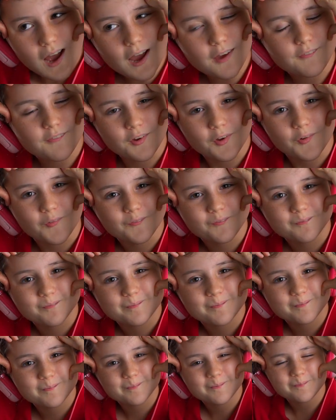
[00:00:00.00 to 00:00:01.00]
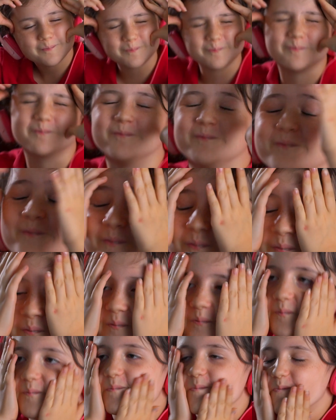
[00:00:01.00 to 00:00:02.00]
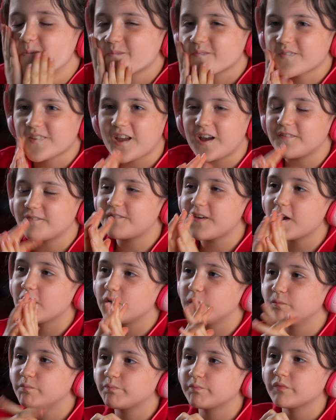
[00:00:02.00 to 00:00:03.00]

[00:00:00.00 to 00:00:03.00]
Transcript: I fell. Mm, I fell.